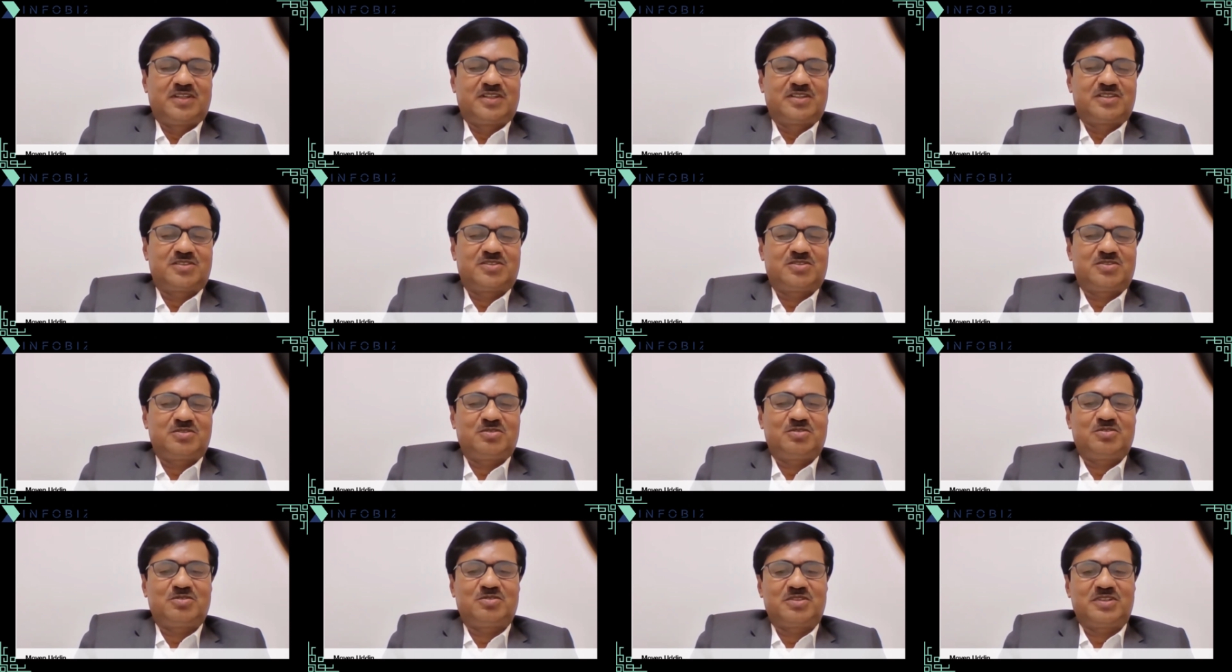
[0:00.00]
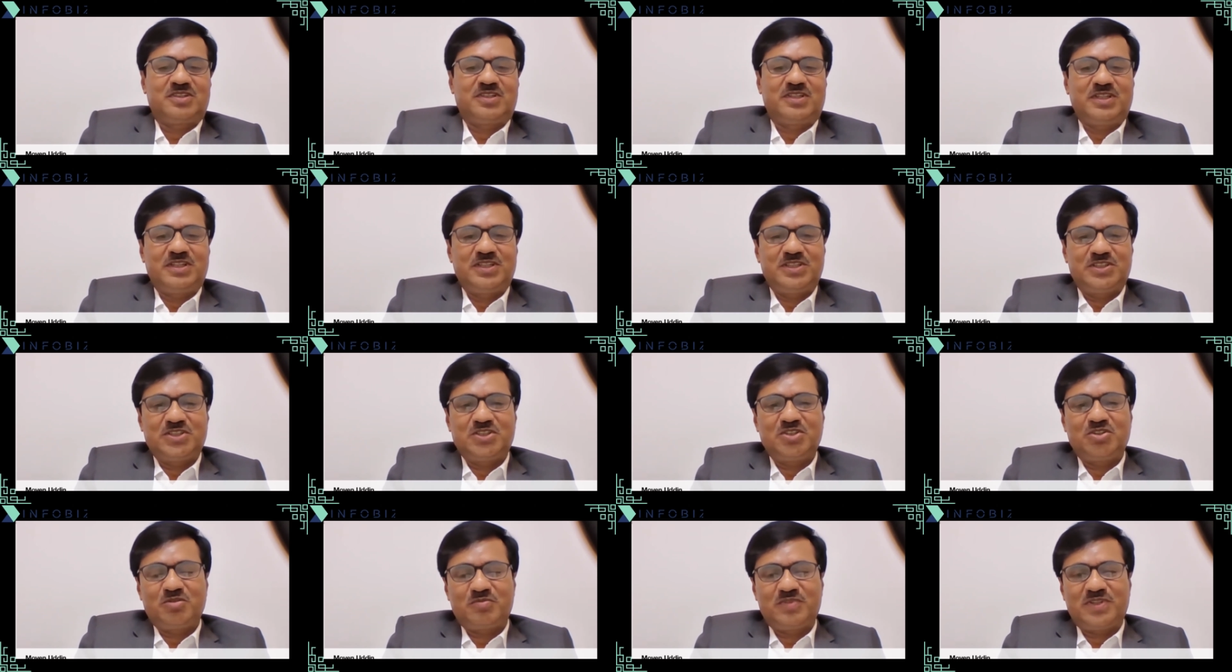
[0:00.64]
So
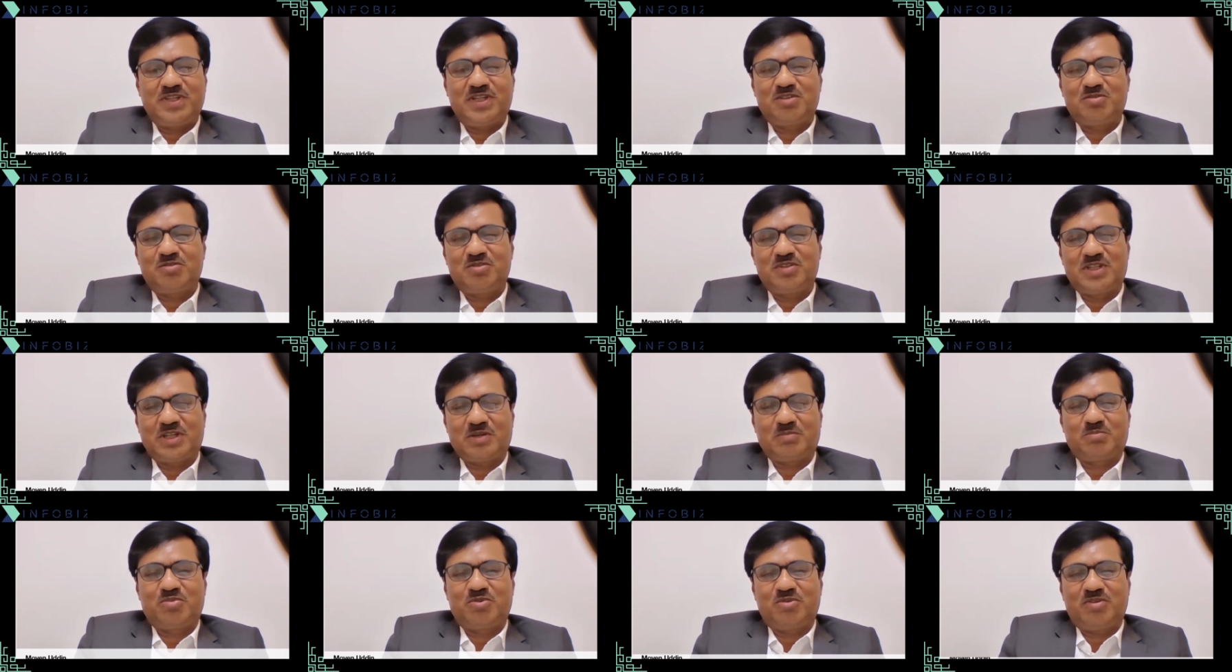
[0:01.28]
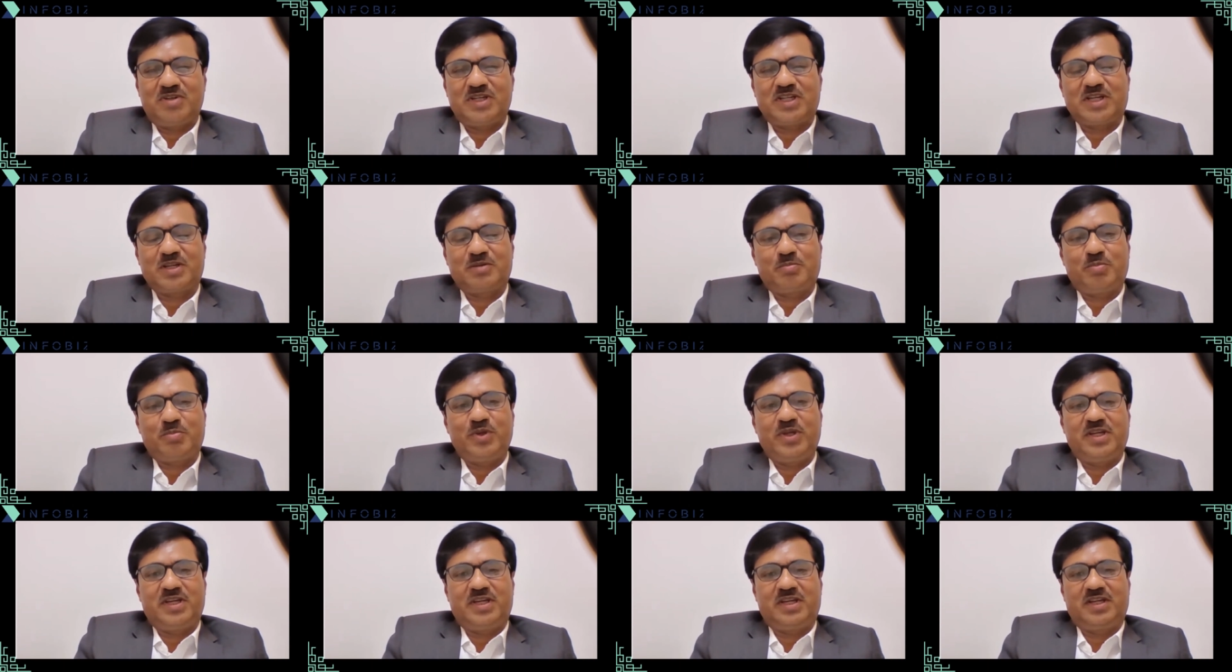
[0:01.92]
instead of that, we deployed
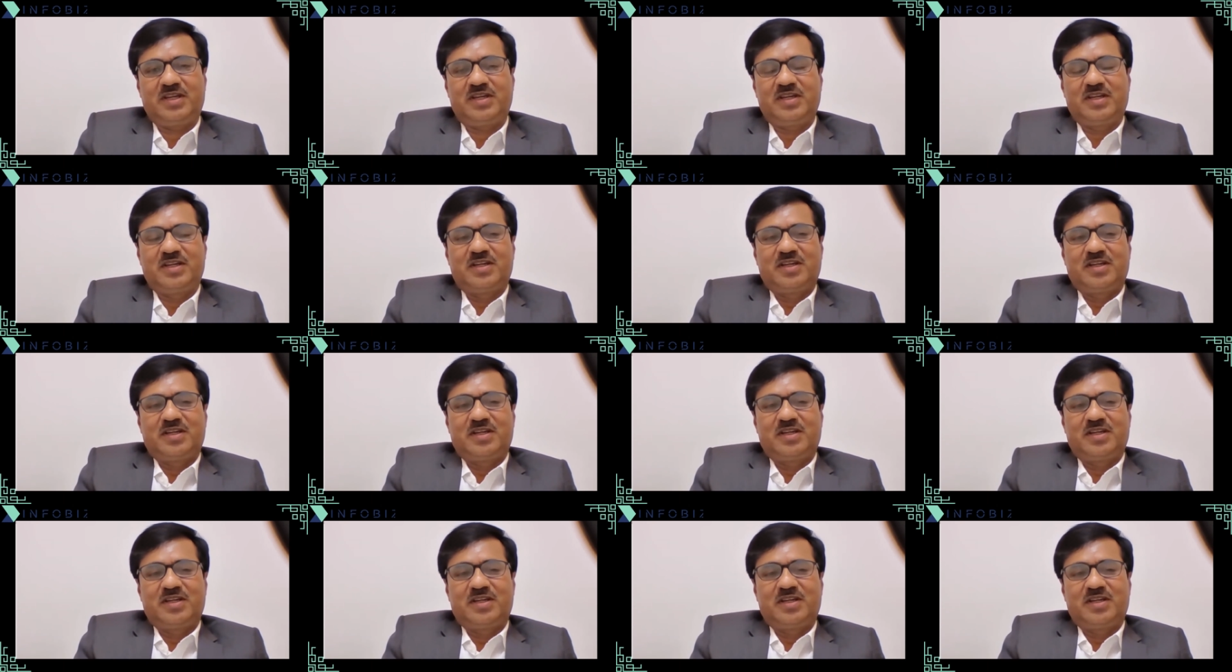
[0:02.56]
RPA.